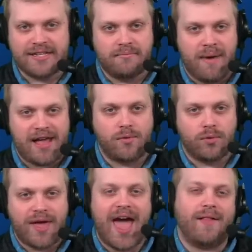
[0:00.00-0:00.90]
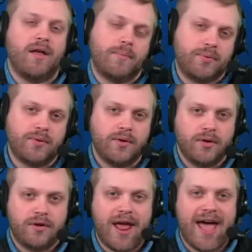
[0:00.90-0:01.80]
to Michael Gallup.
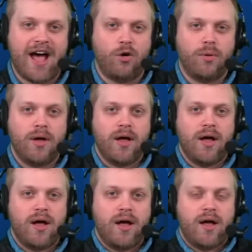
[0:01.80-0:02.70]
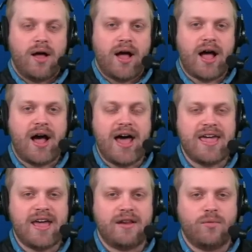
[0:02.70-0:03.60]
Now,
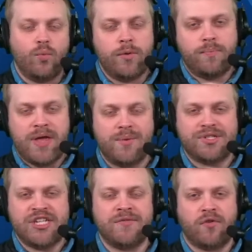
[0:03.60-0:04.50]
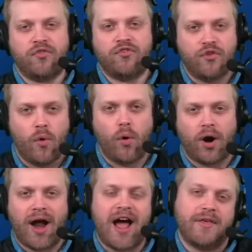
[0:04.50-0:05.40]
Hyatt would be receiver
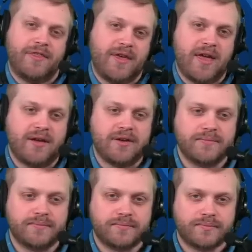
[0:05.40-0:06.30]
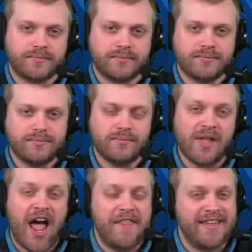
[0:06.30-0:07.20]
four, I think.
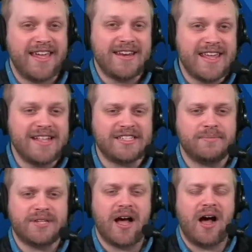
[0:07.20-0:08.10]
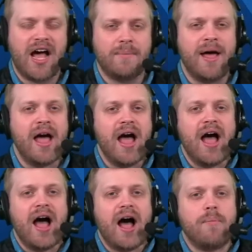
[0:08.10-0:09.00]
I think he needs some time.
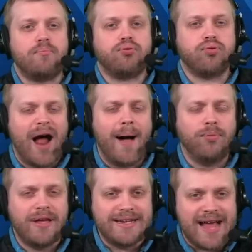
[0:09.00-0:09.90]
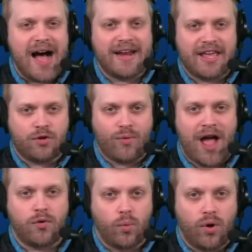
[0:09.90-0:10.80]
Probably not in
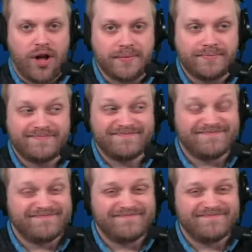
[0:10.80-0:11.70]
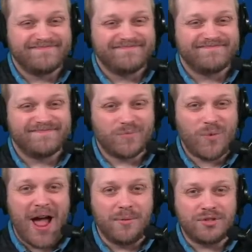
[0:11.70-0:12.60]
round one.
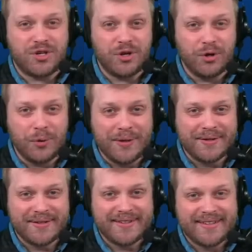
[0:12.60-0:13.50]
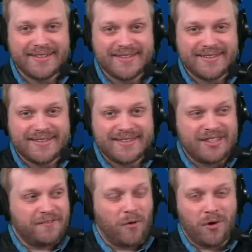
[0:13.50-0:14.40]
Round two,
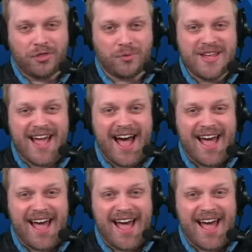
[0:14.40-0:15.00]
the 4 3 guy,